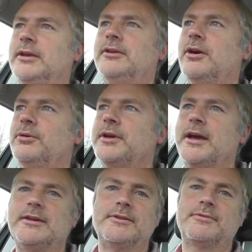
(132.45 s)
in old
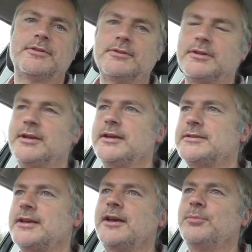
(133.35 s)
age in 30
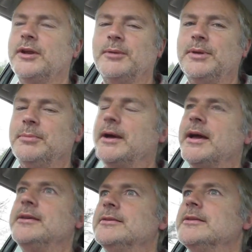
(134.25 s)
years time when I'm in my
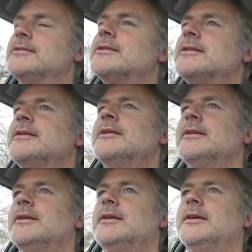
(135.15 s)
80s.
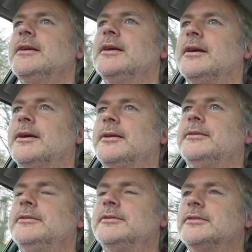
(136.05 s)

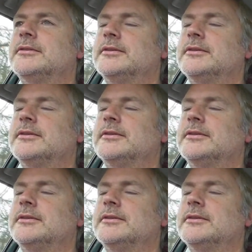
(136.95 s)
And